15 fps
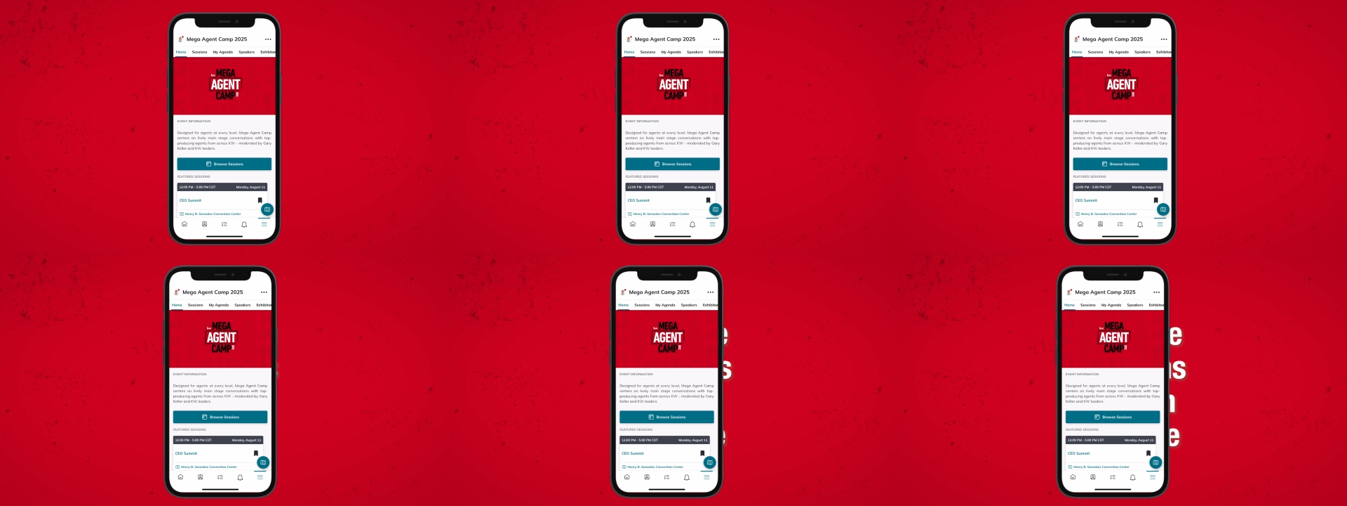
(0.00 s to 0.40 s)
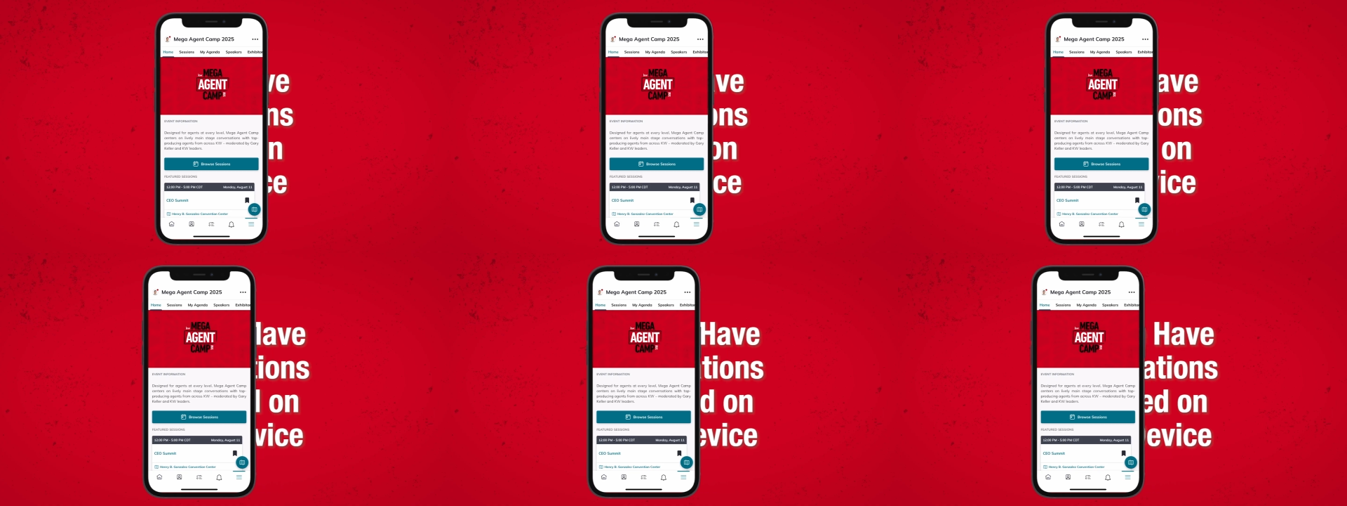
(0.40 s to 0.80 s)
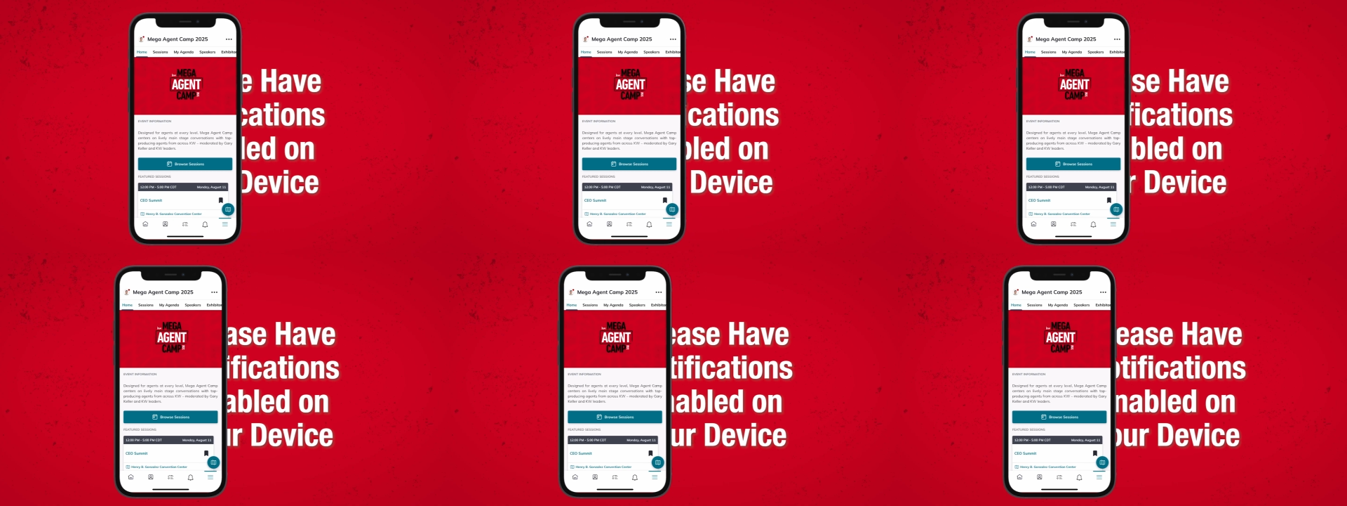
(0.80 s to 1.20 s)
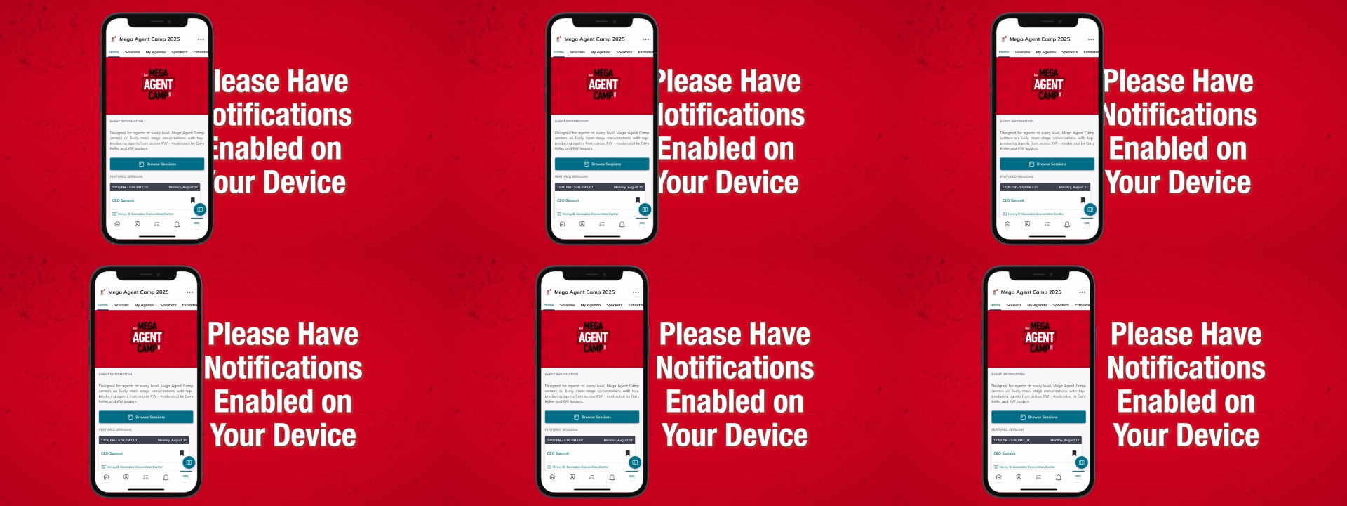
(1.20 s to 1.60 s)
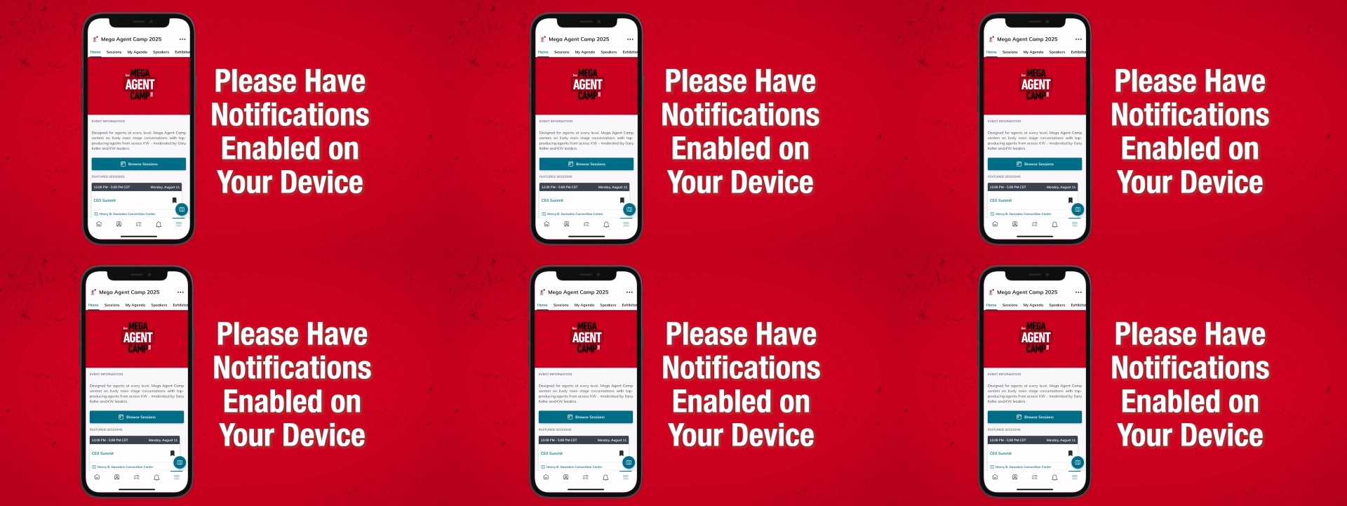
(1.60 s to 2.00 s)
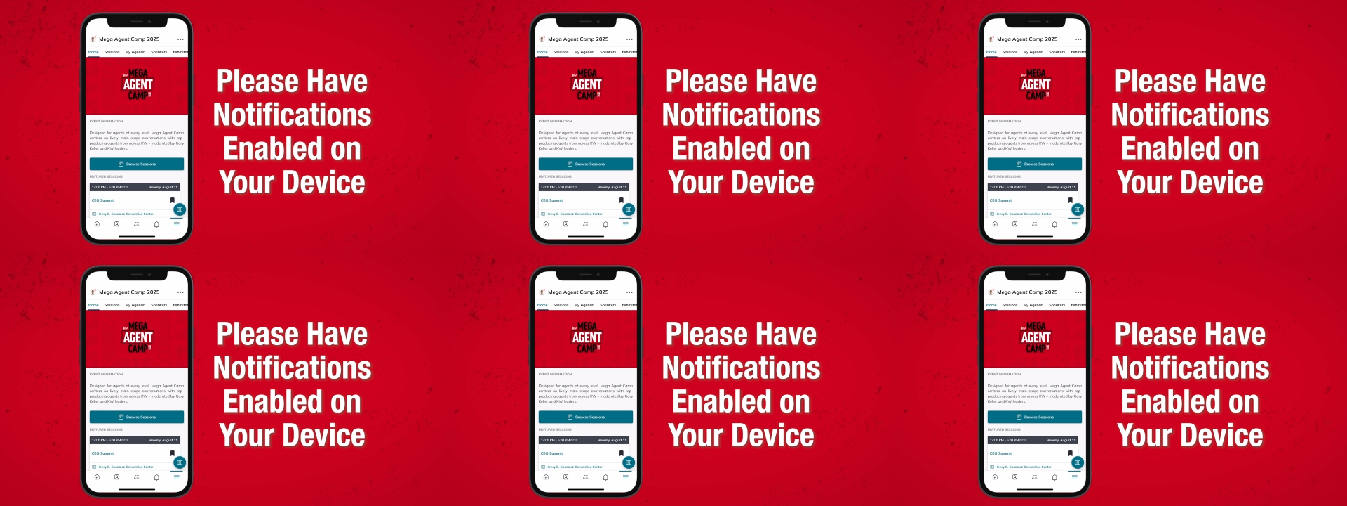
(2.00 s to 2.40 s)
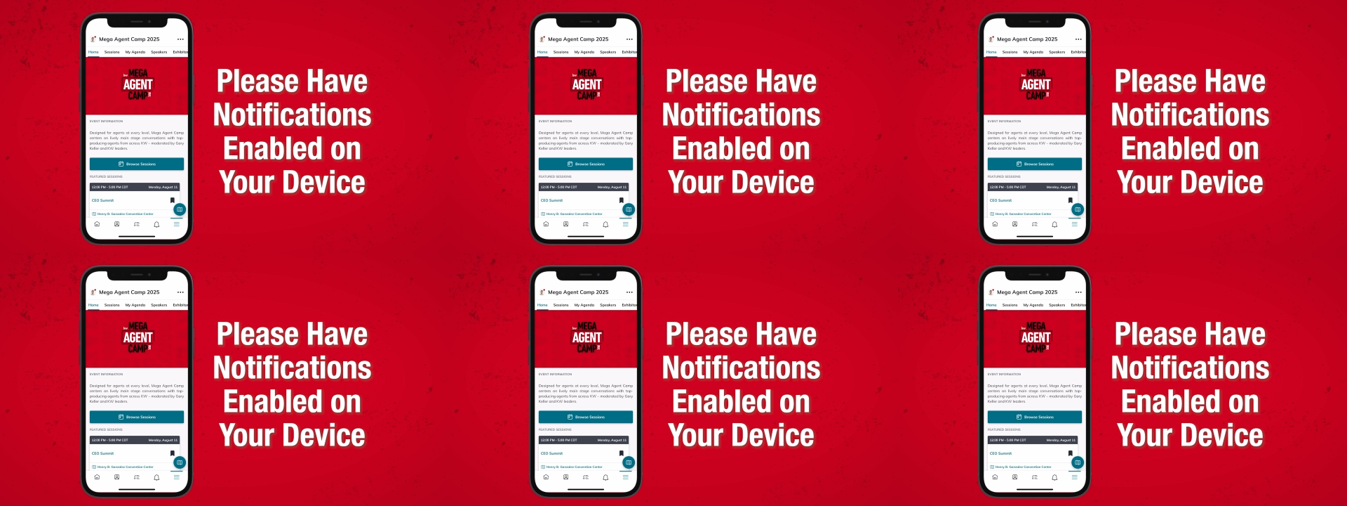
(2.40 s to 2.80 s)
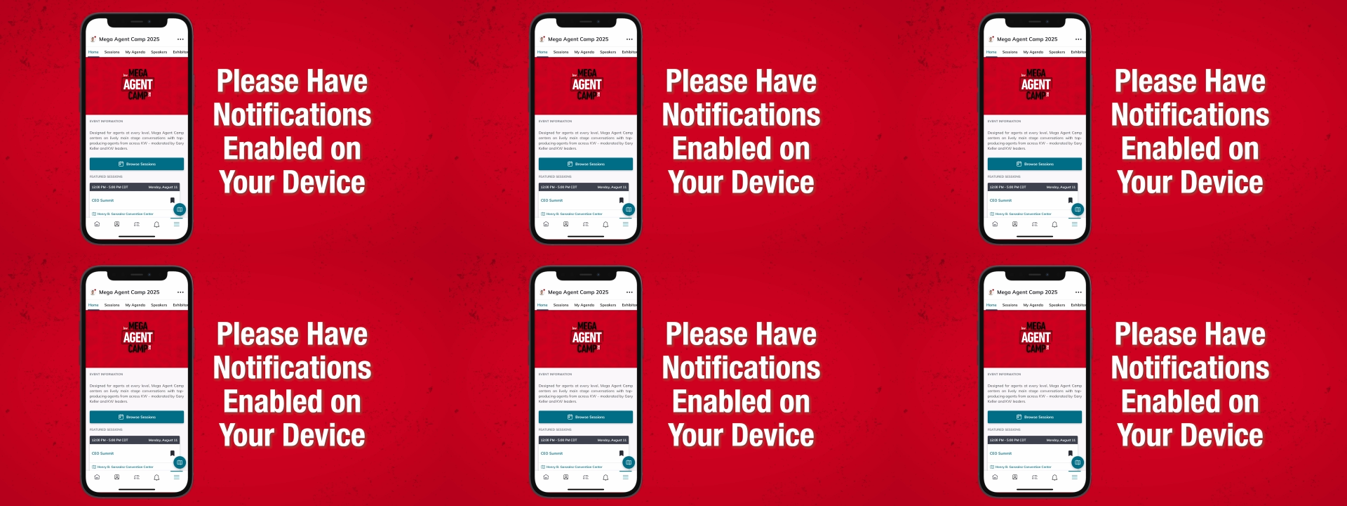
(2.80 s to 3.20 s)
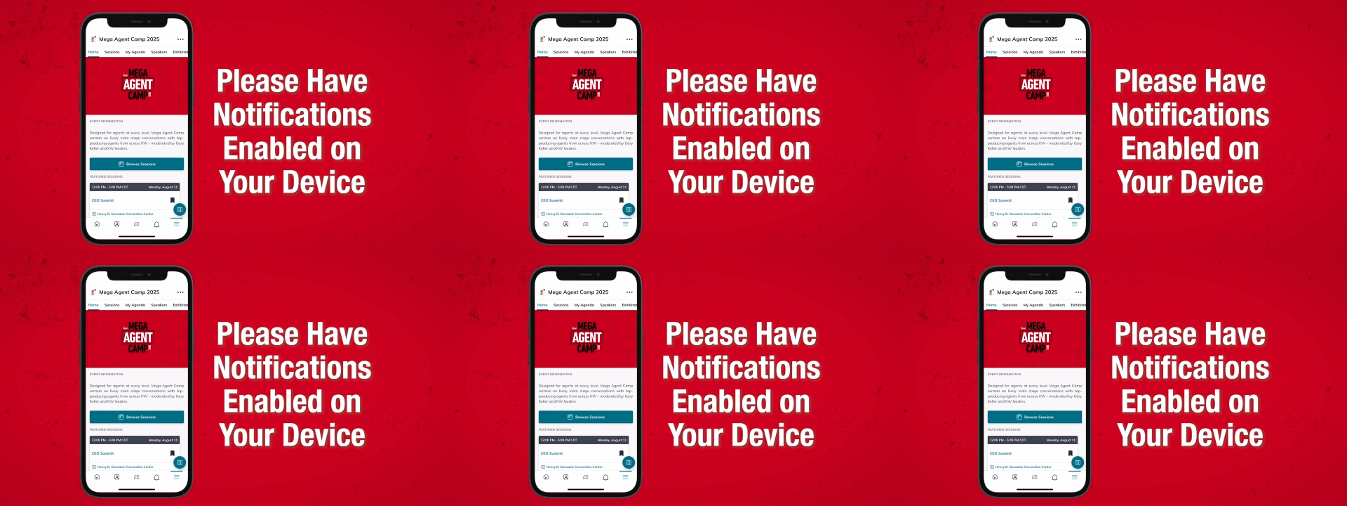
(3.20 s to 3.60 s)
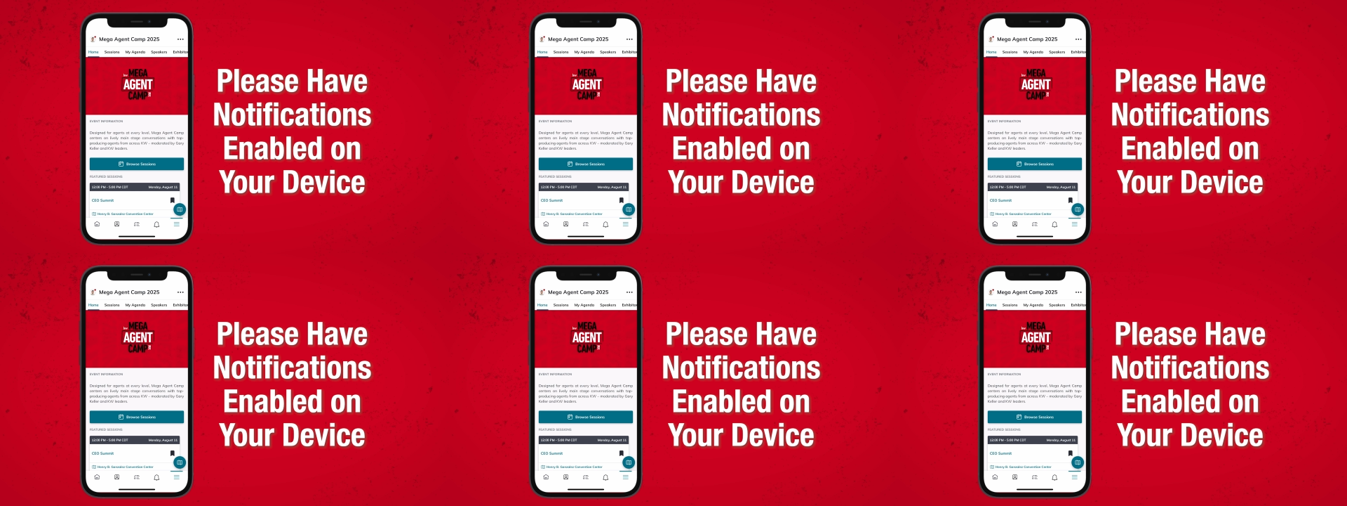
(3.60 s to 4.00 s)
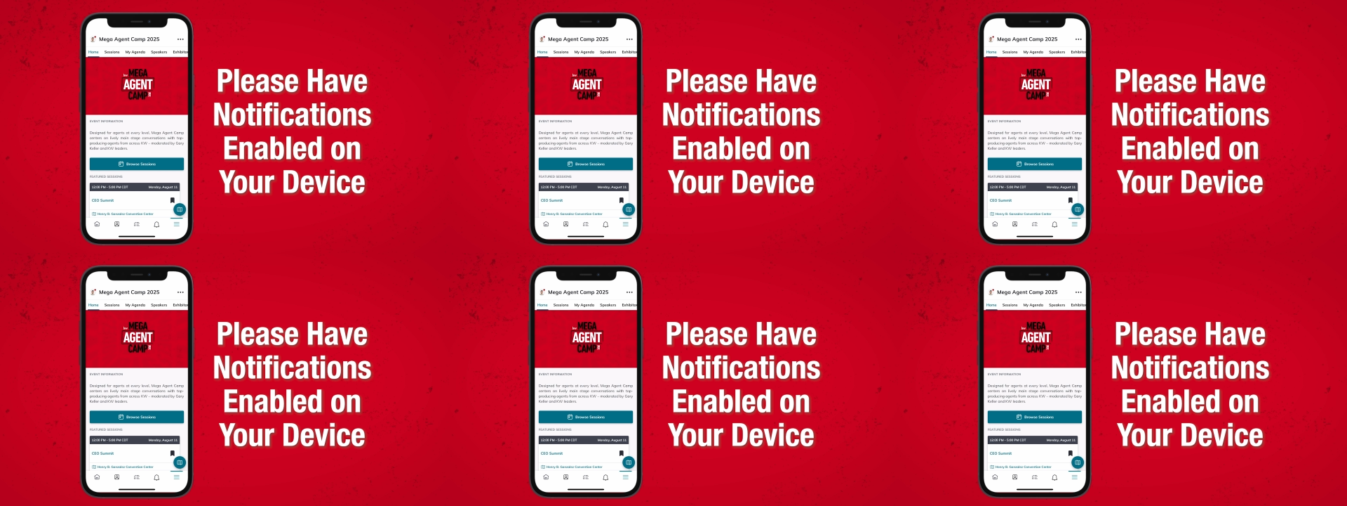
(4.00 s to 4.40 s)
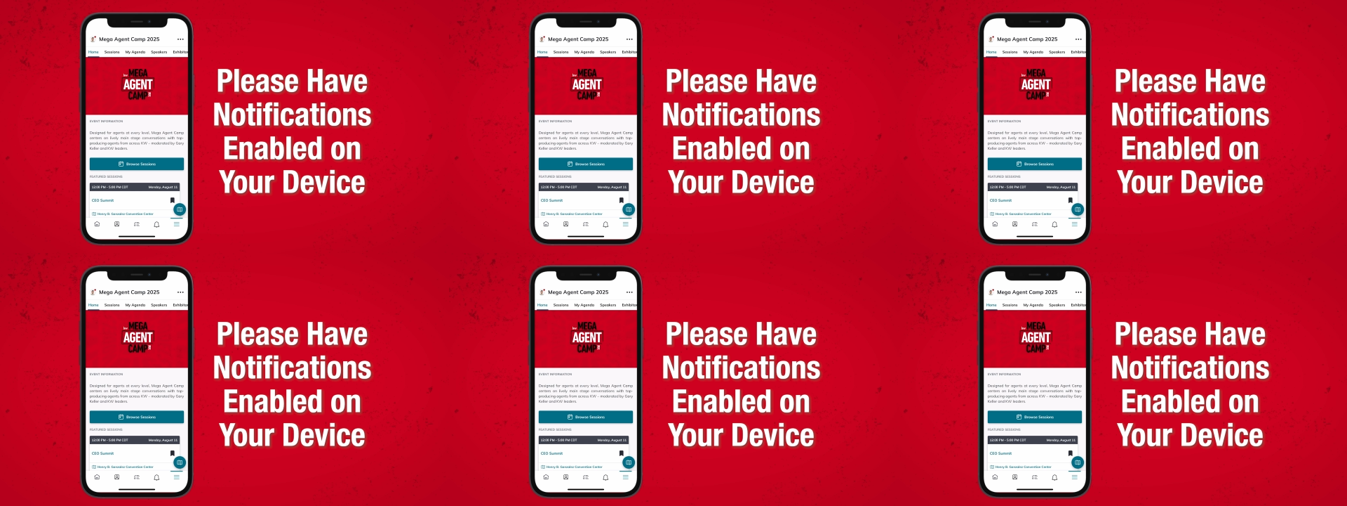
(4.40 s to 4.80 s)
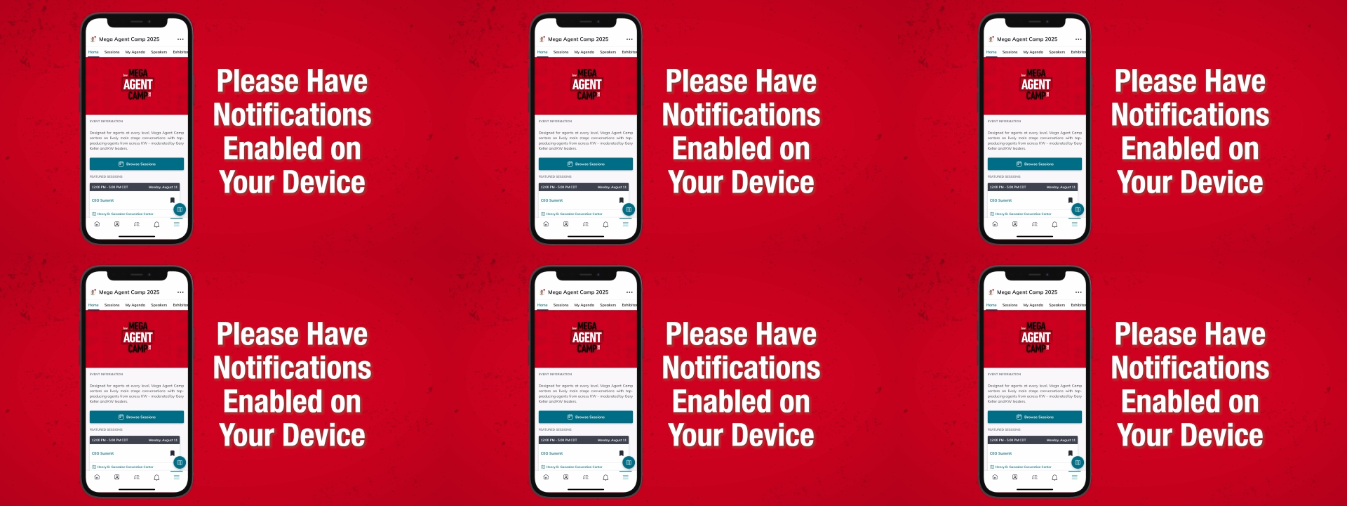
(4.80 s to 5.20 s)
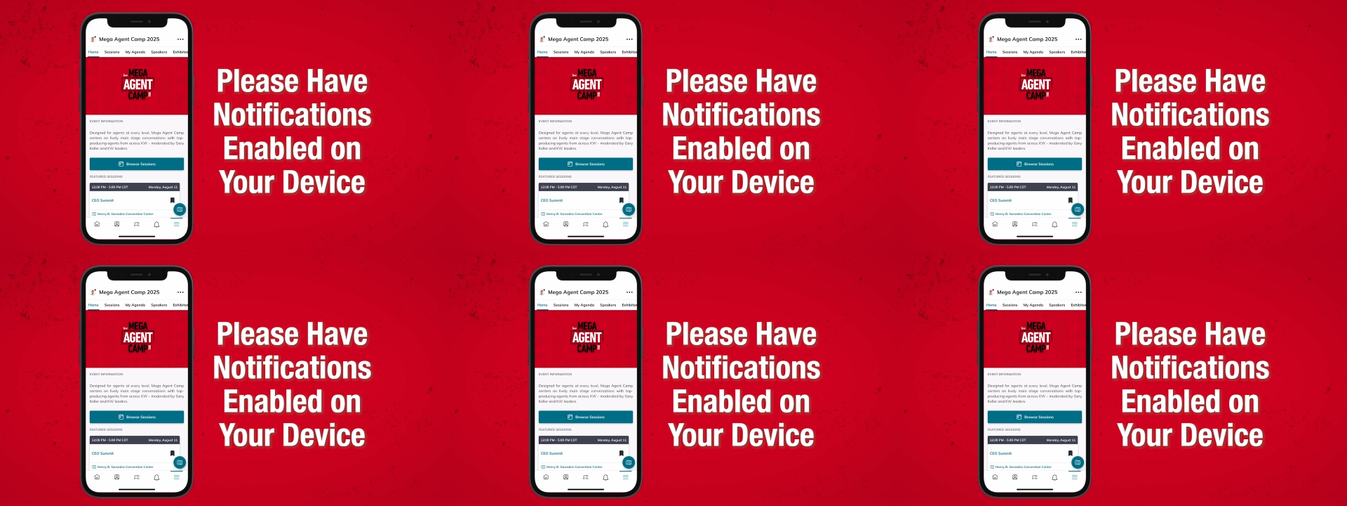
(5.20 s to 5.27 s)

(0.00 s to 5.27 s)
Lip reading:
(no speaker visible)